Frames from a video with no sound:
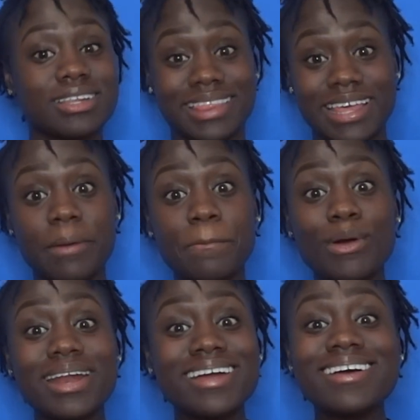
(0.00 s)
looking
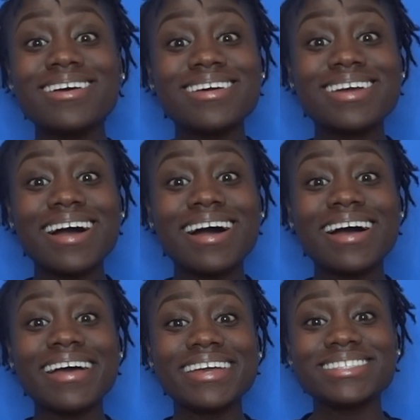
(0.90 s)
pretty good
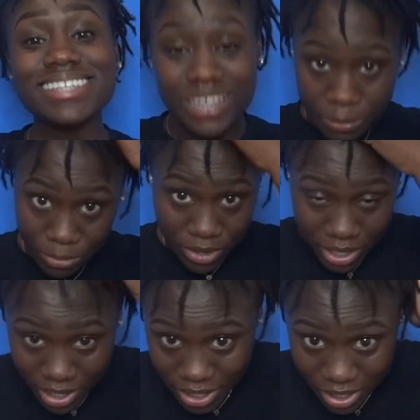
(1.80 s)
guys looking
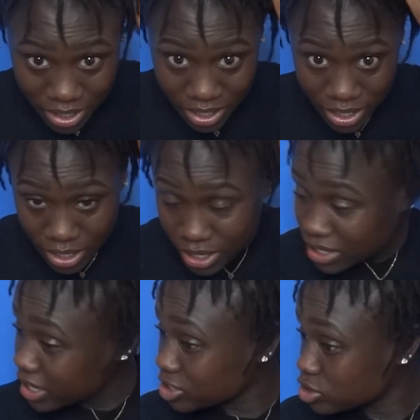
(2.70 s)
pretty good
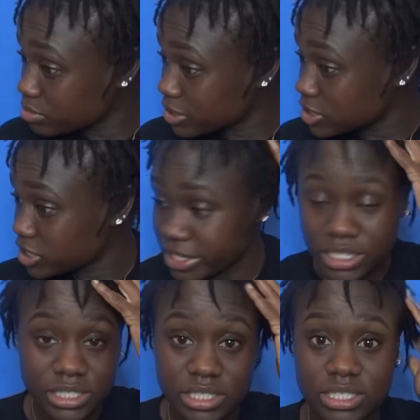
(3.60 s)
not too much
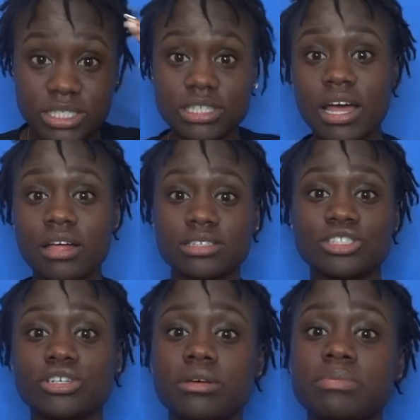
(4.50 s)
changes i'll
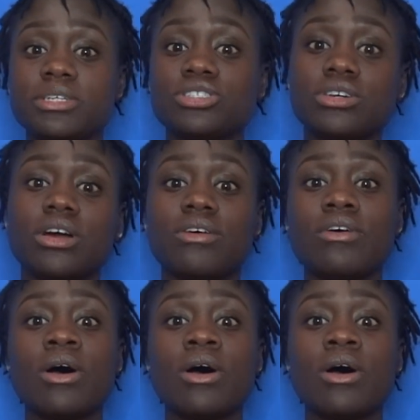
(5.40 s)
insert a picture of